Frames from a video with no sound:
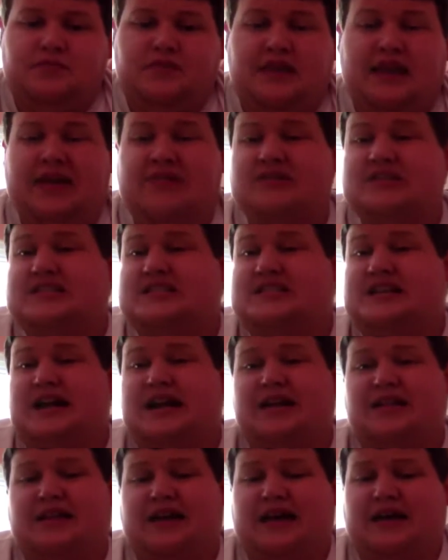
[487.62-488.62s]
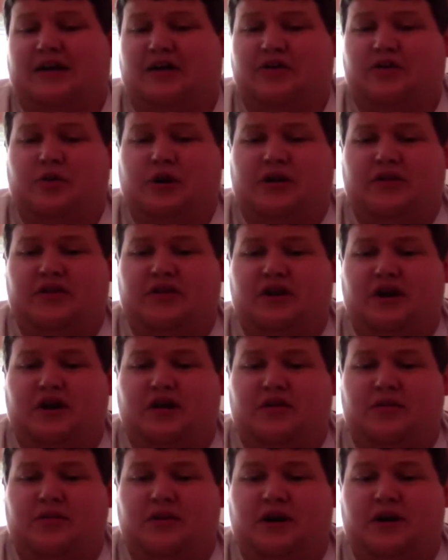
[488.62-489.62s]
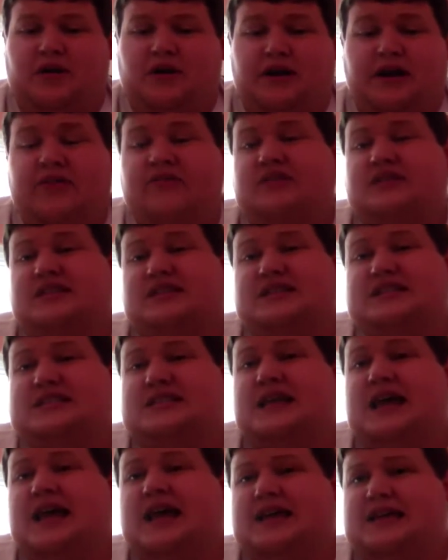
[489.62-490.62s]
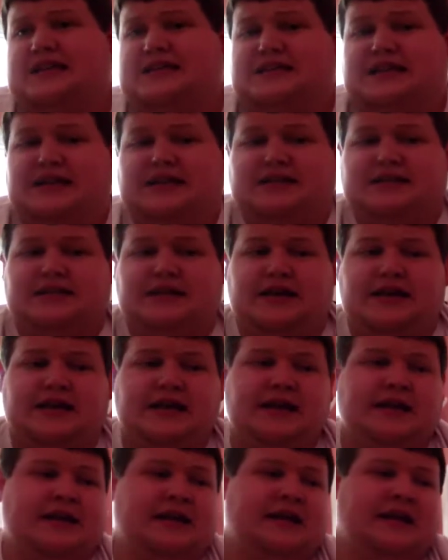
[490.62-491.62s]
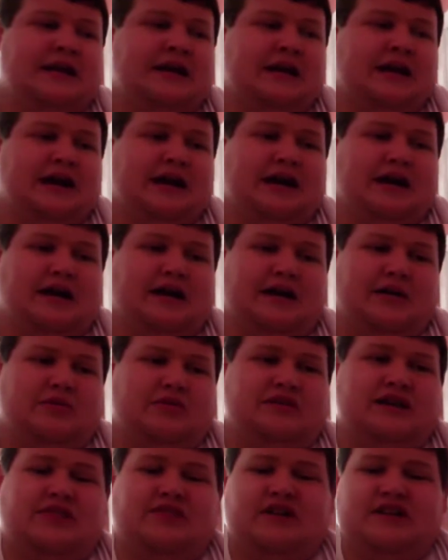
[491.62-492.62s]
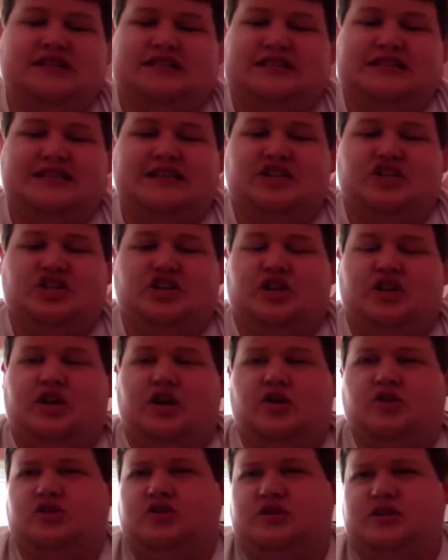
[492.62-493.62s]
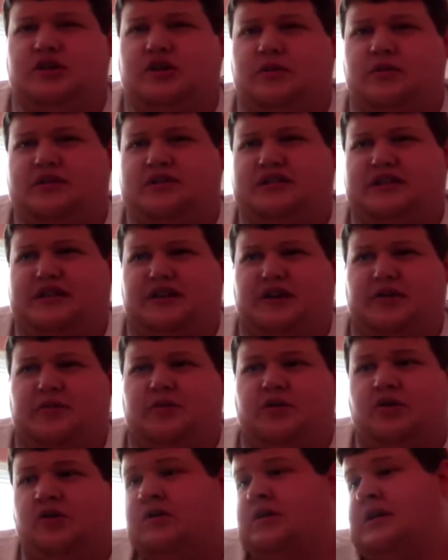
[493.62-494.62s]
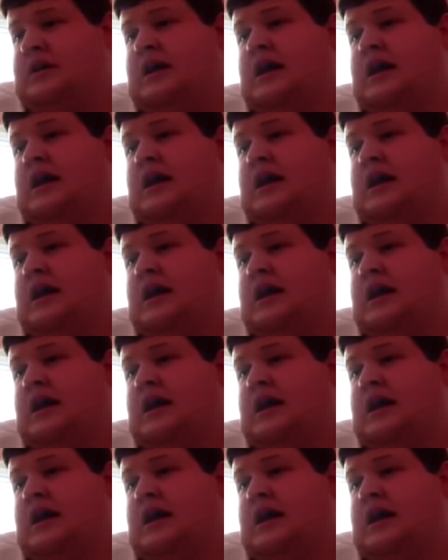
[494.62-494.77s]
He even stated that all throughout the documentary, and even to this day he states that. It was never his intention to go to the WCW.